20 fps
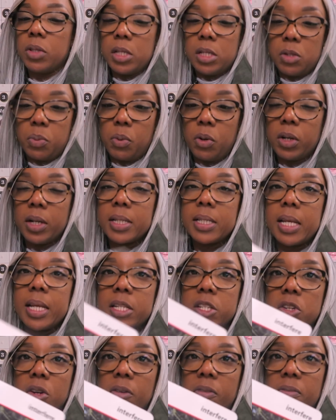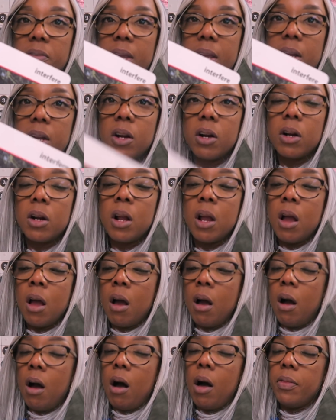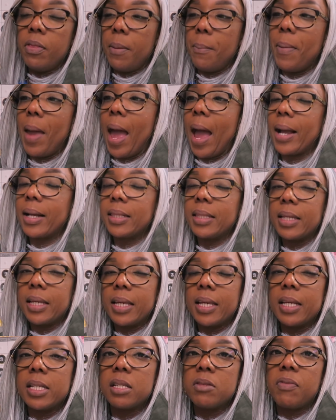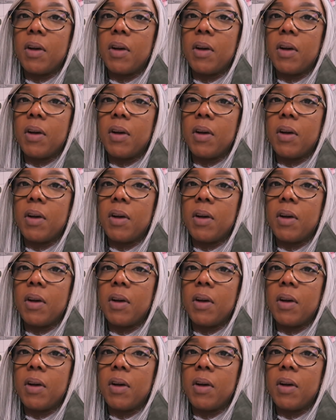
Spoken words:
this word is interfere. On the back, the kids